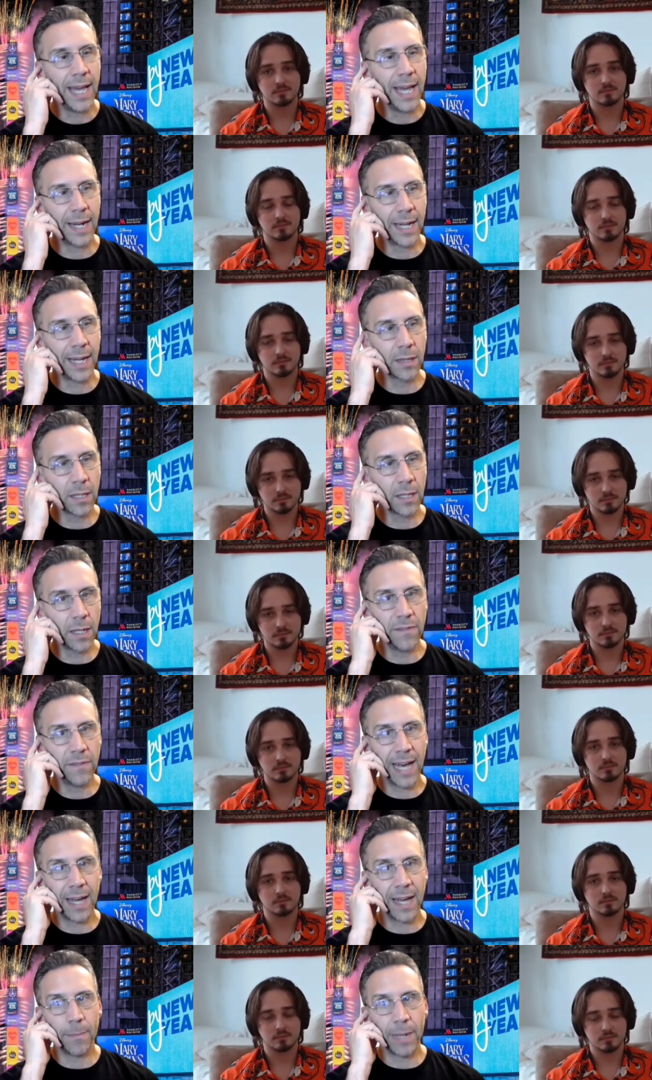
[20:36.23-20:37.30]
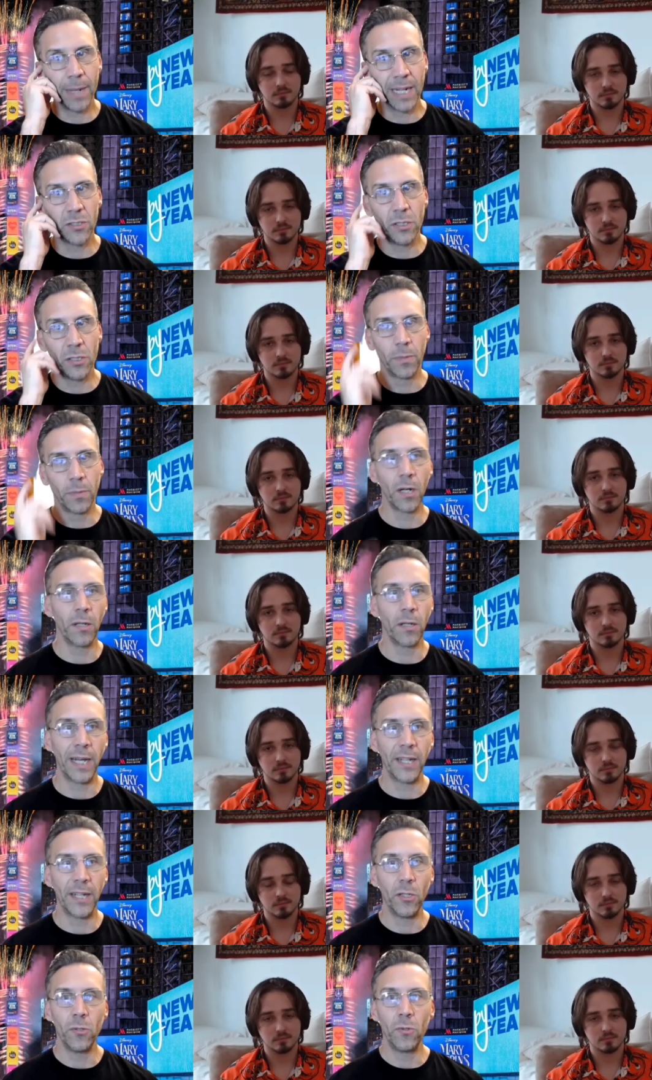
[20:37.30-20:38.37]
Speaker 1: and I love that about you, bro,
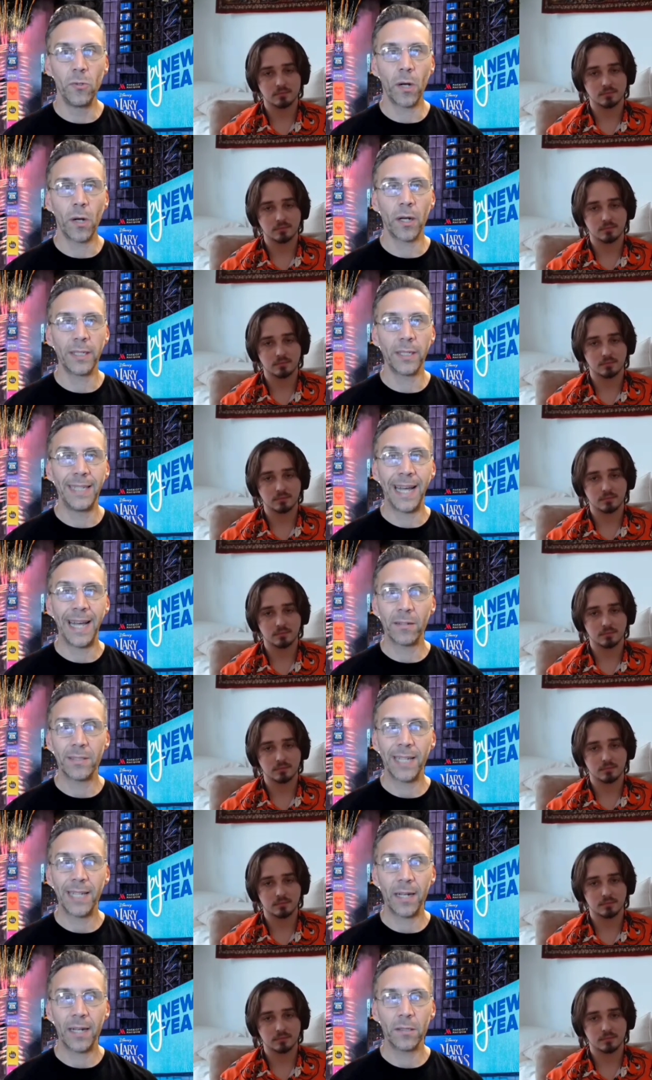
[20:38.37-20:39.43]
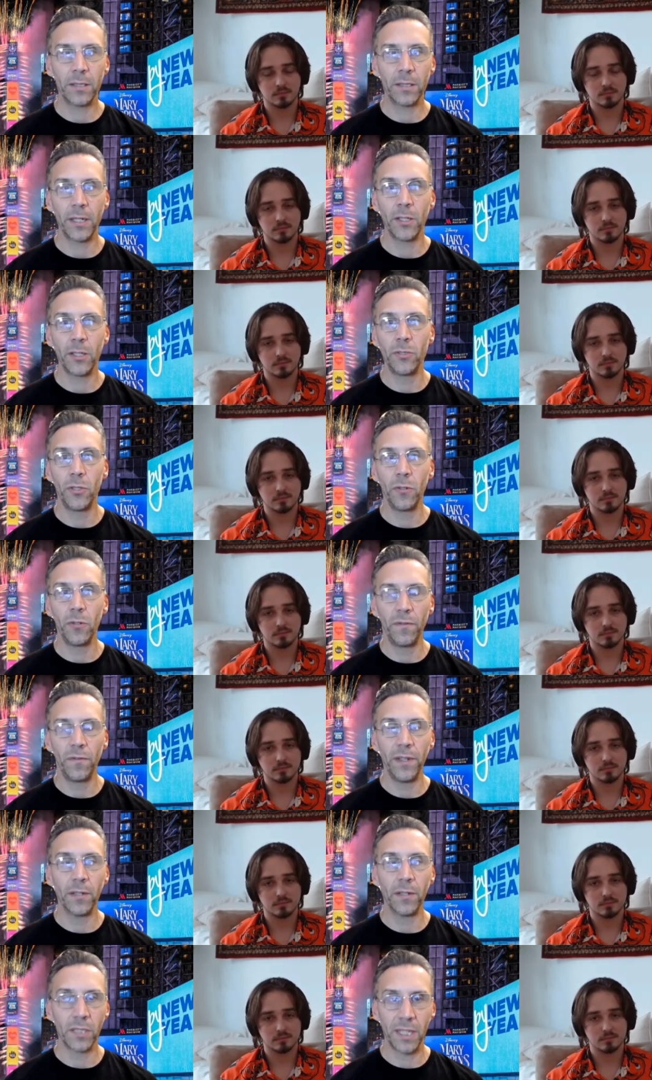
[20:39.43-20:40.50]
that you are now talented in two
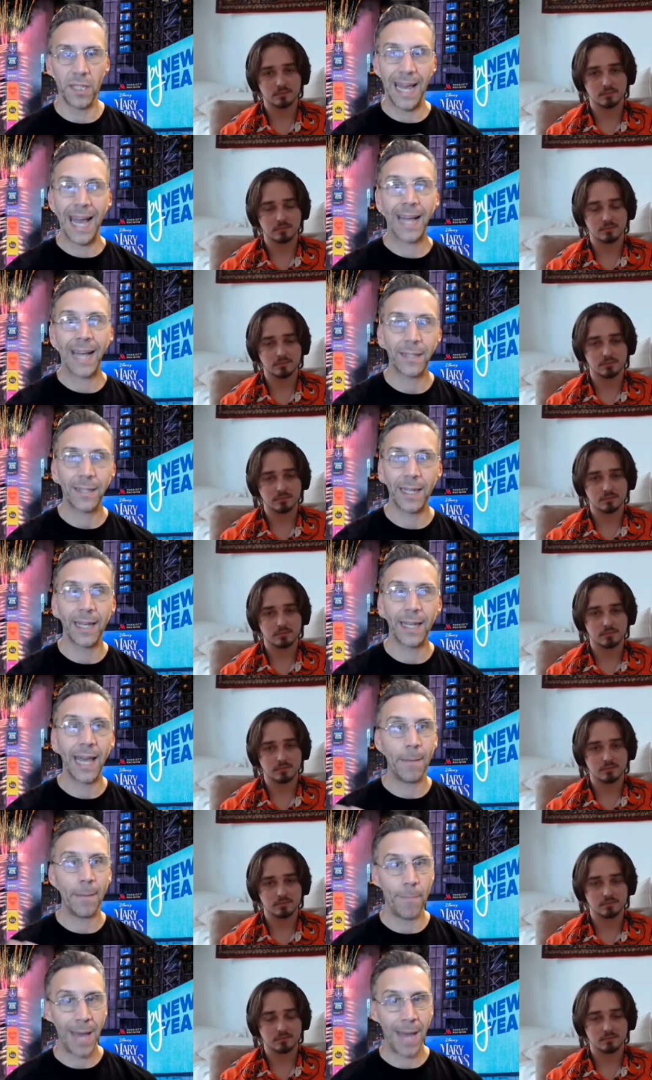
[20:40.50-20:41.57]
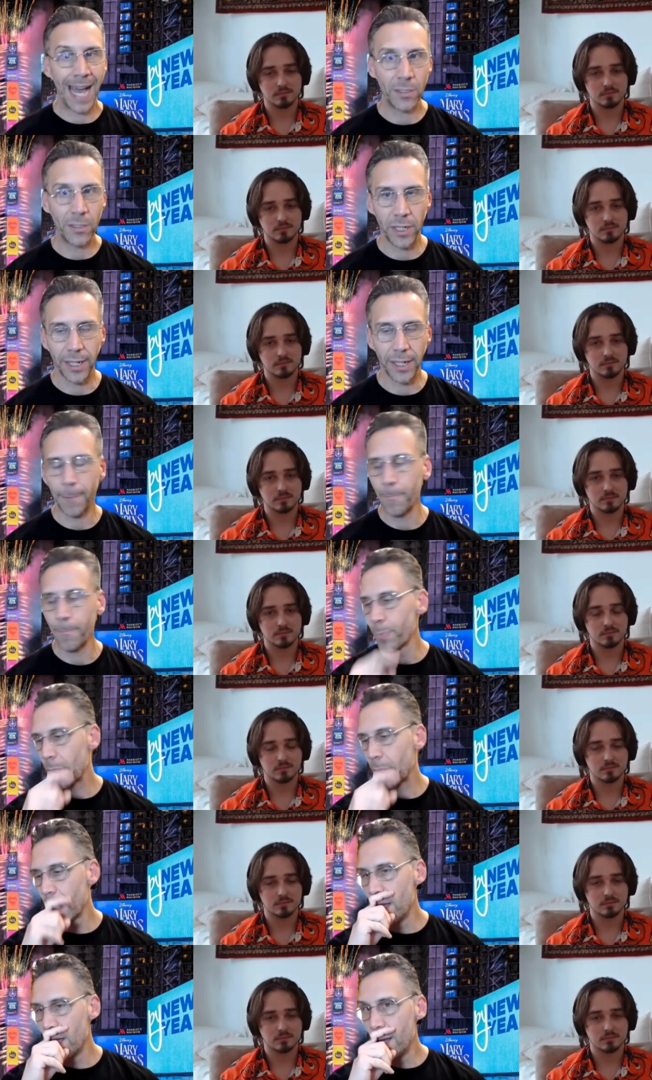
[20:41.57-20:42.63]
fields, in acting and magic.
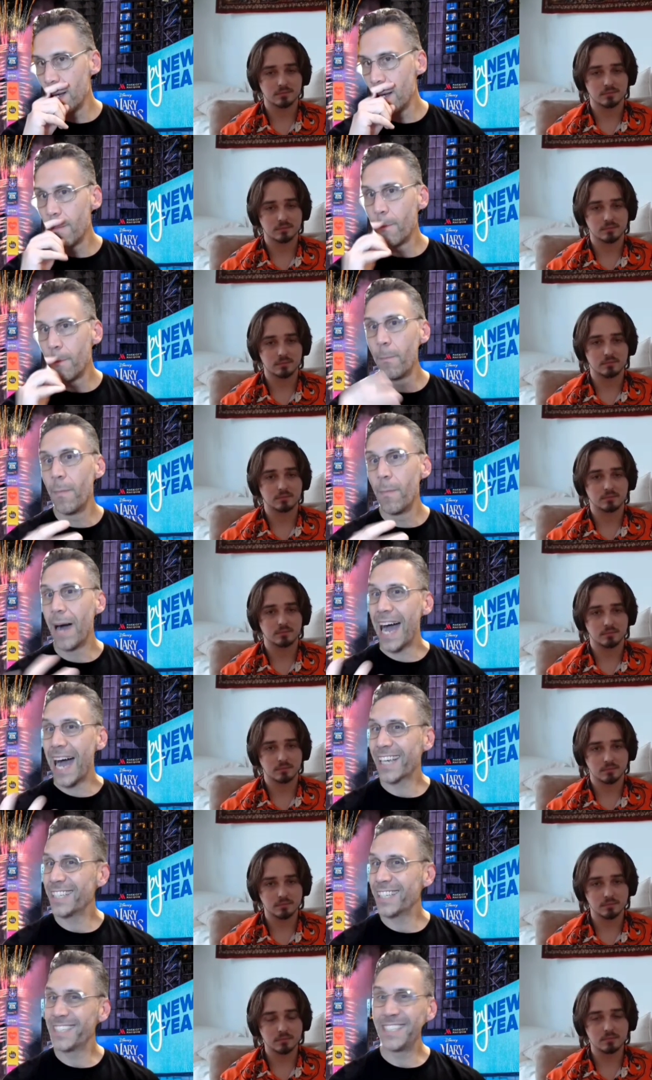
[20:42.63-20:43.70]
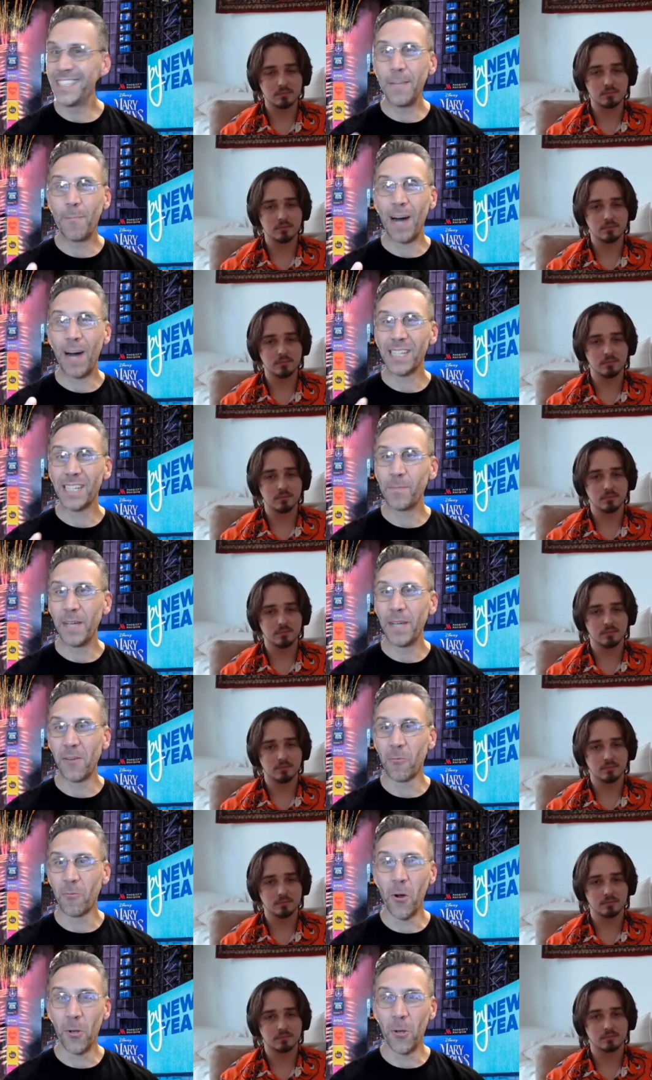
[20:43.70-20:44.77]
I could see possibly a
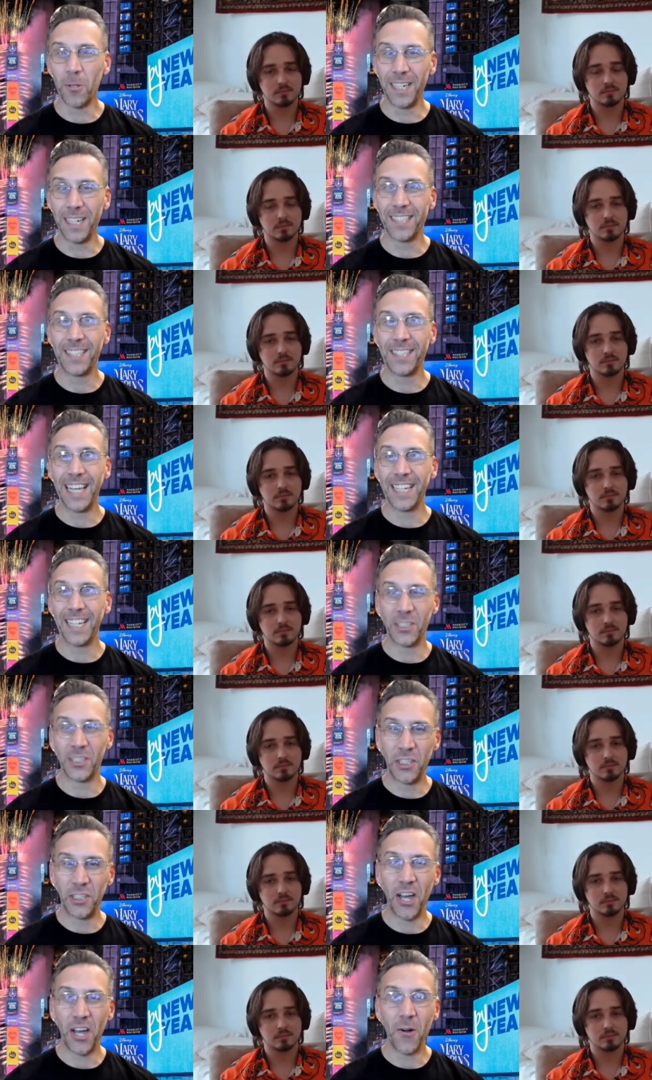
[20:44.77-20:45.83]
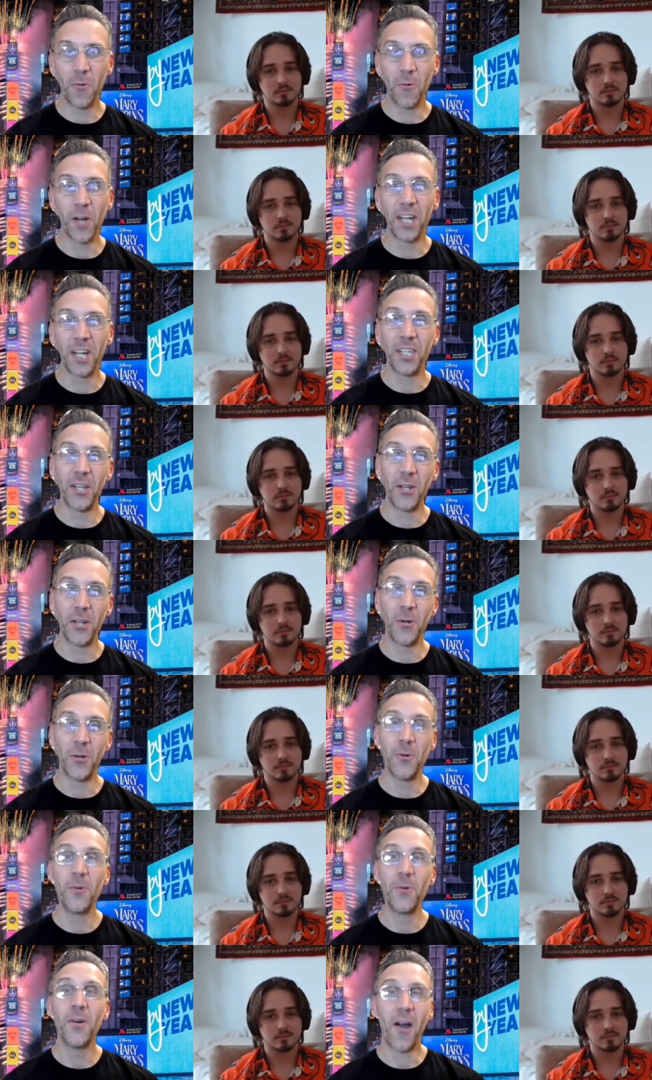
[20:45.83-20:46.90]
role in a in a show where
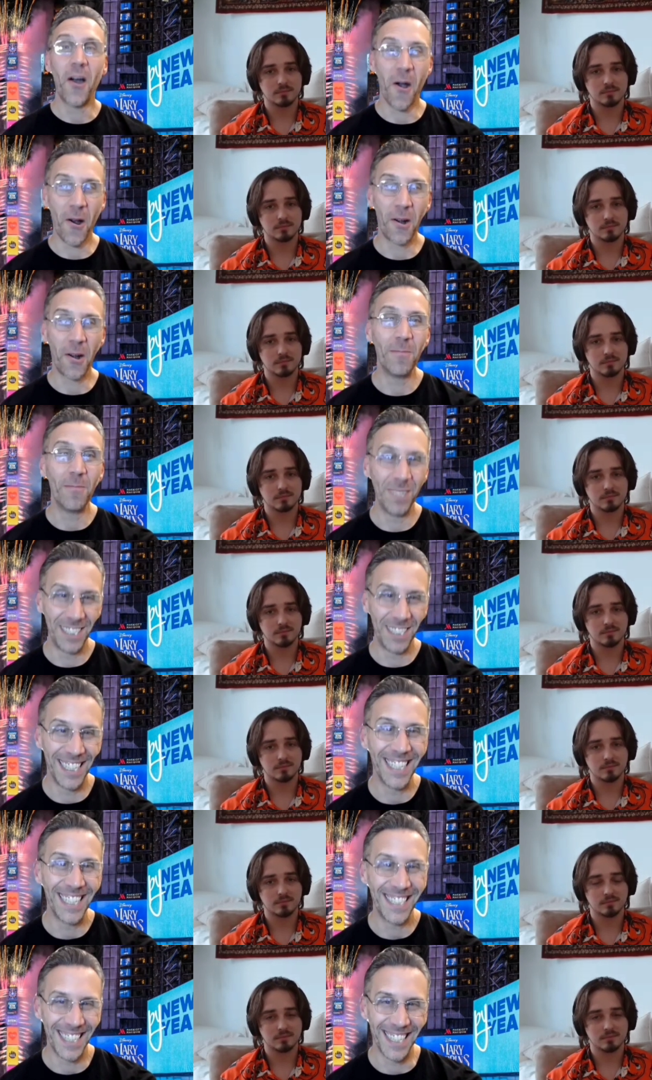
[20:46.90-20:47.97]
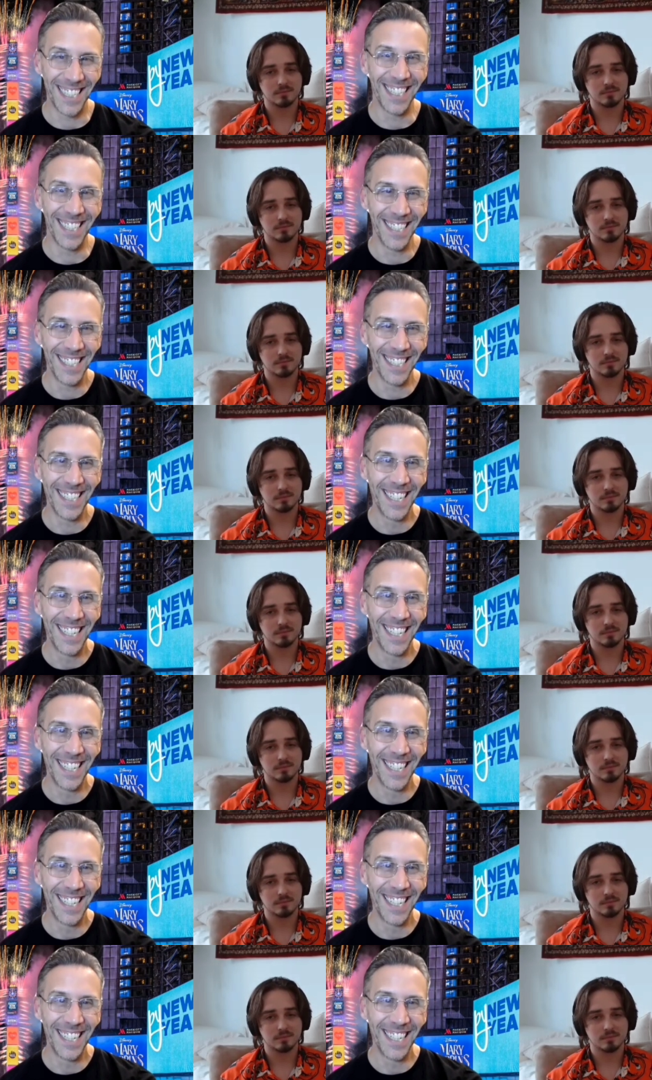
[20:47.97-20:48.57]
you are a magician,